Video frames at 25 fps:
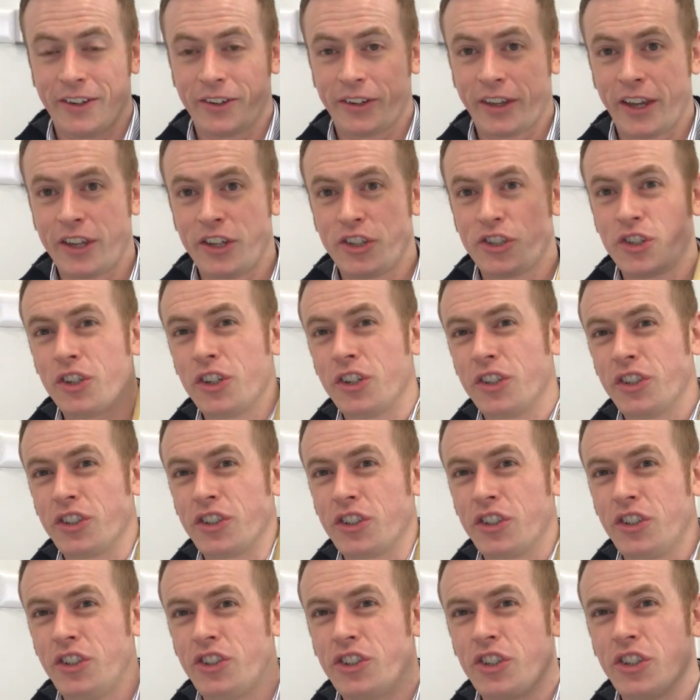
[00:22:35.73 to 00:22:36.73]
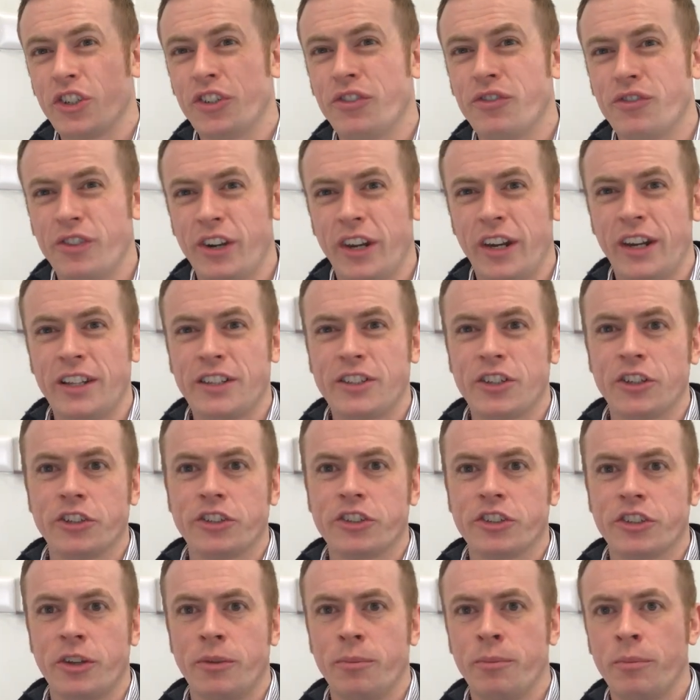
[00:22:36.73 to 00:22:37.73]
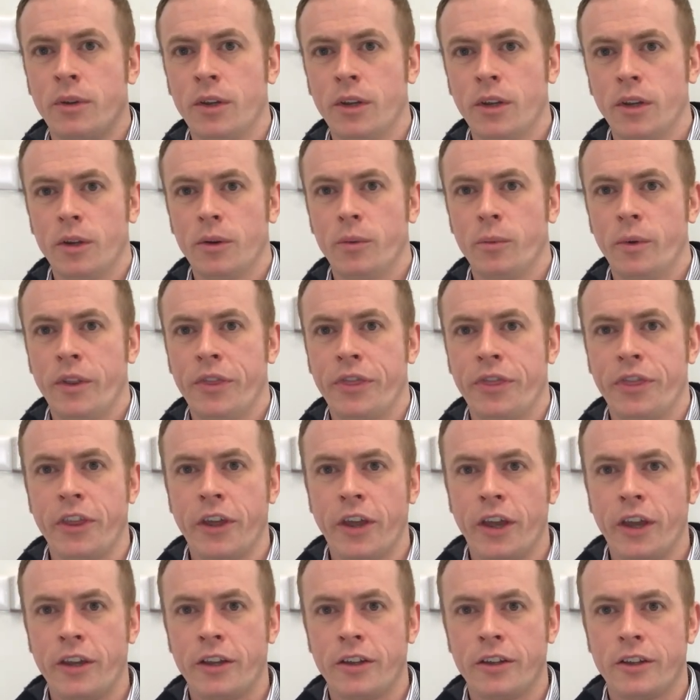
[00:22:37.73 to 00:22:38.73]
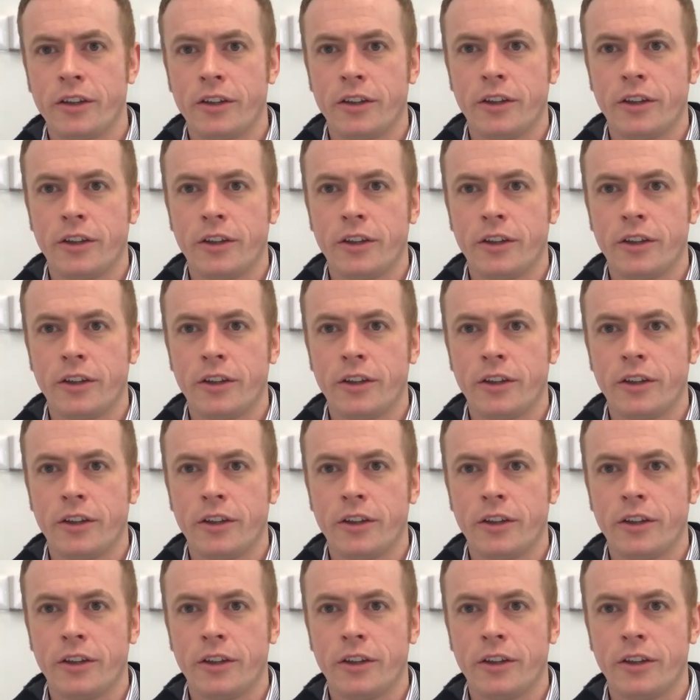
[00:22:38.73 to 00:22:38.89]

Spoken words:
Okay, you shouldn't really touch them with the